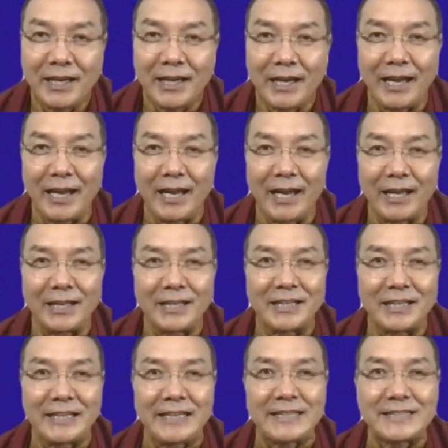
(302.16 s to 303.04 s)
And
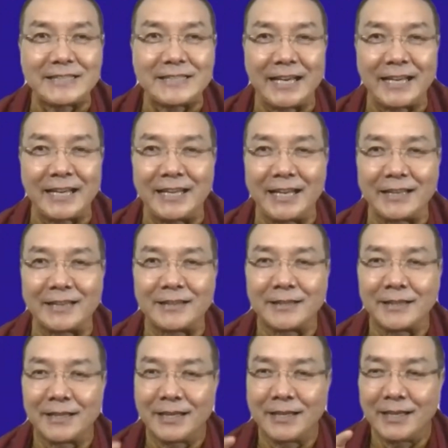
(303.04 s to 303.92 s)
he said that
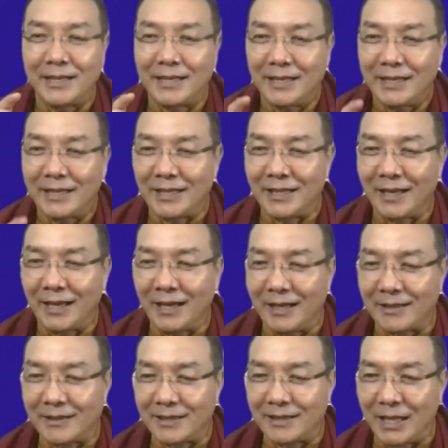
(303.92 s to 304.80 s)
he had